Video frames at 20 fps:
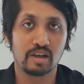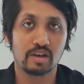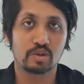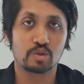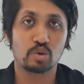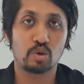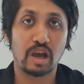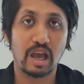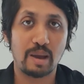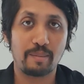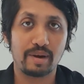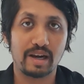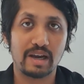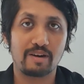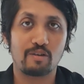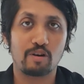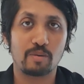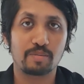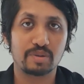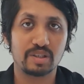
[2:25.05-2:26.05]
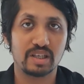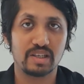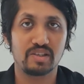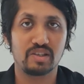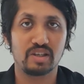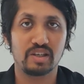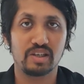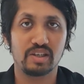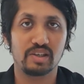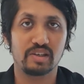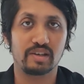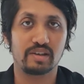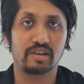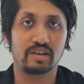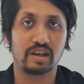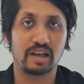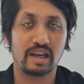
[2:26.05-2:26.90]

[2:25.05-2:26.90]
So I am a DevOps engineer